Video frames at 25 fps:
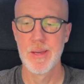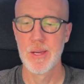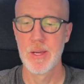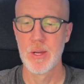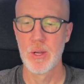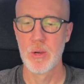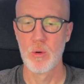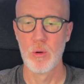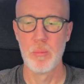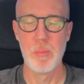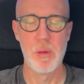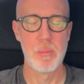
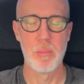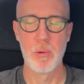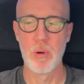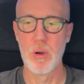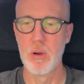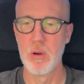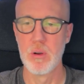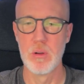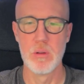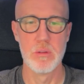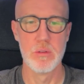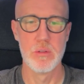
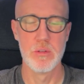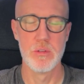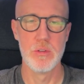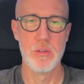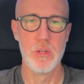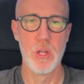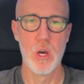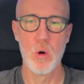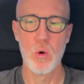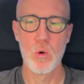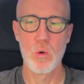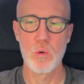Remember,
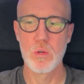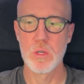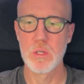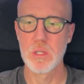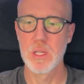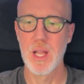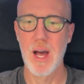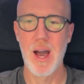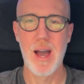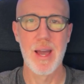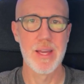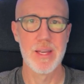no
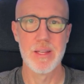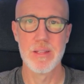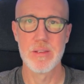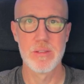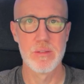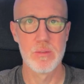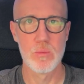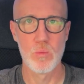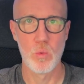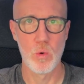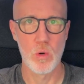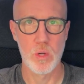
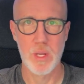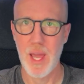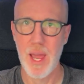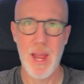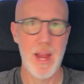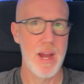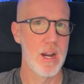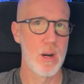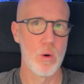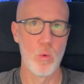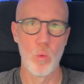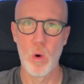client will
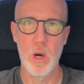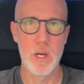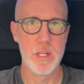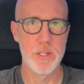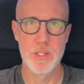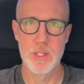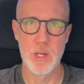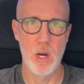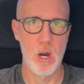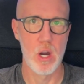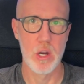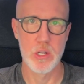care what
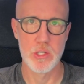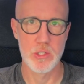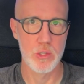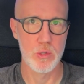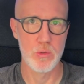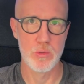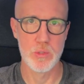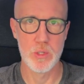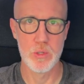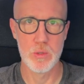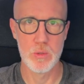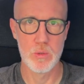DAW you
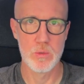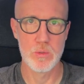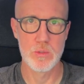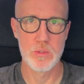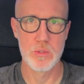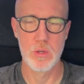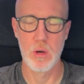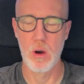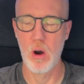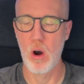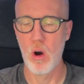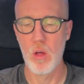
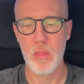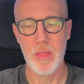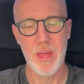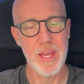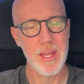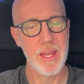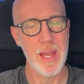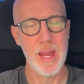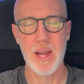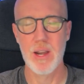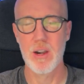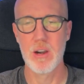use. All they
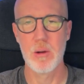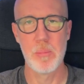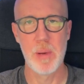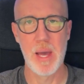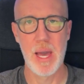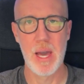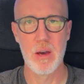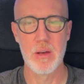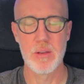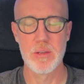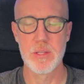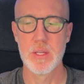care
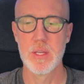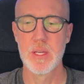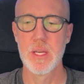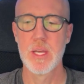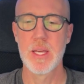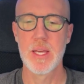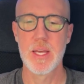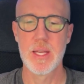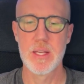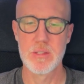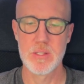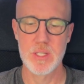about
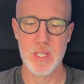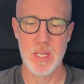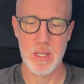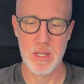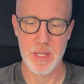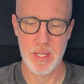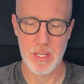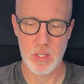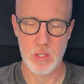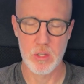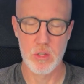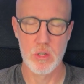is
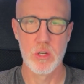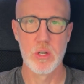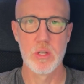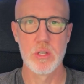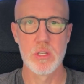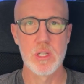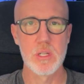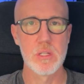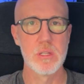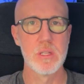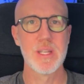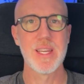getting
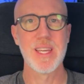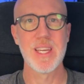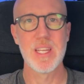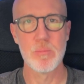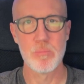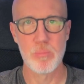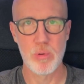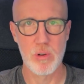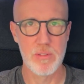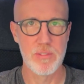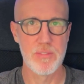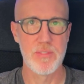good,
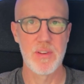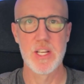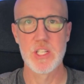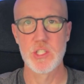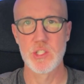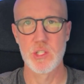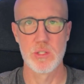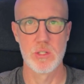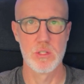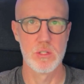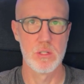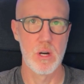clean,
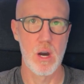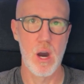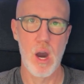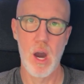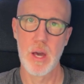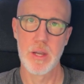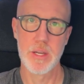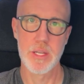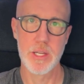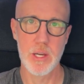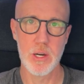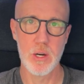professional
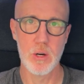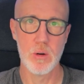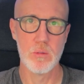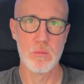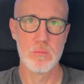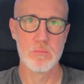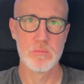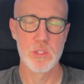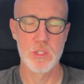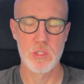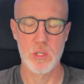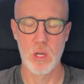audio.
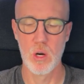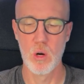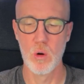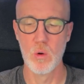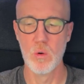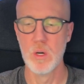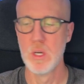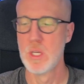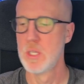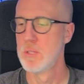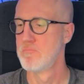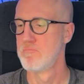
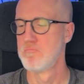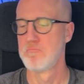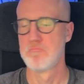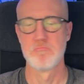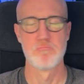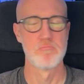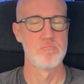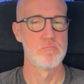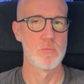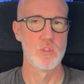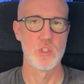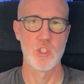So
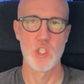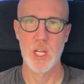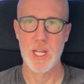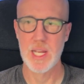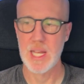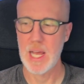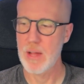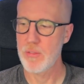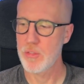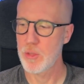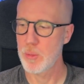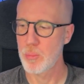check
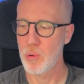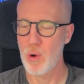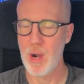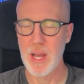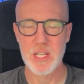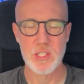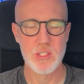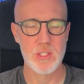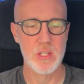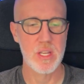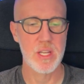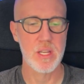out the
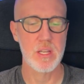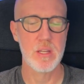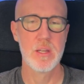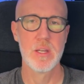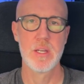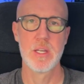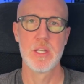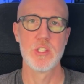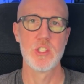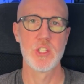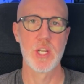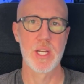pricing,
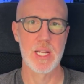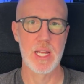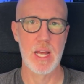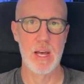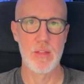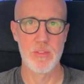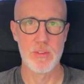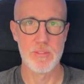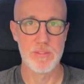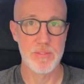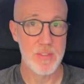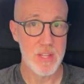check
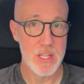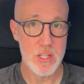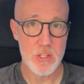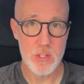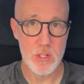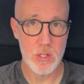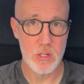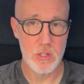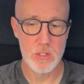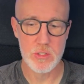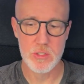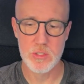out the
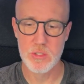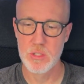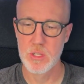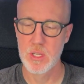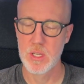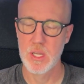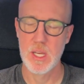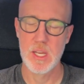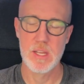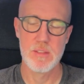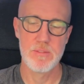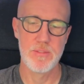features,
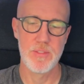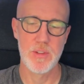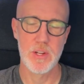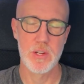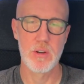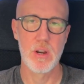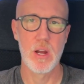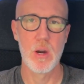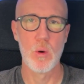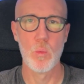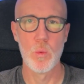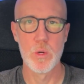and
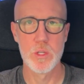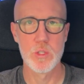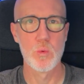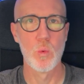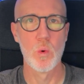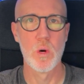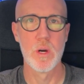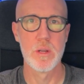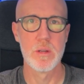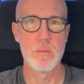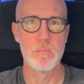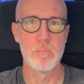figure out which
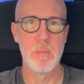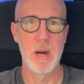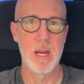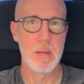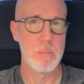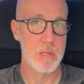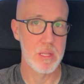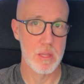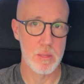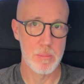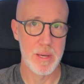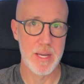one might
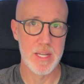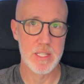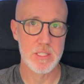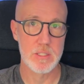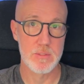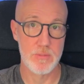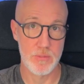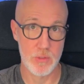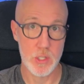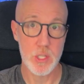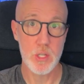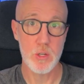be the
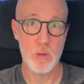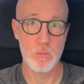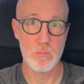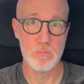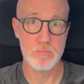best for you.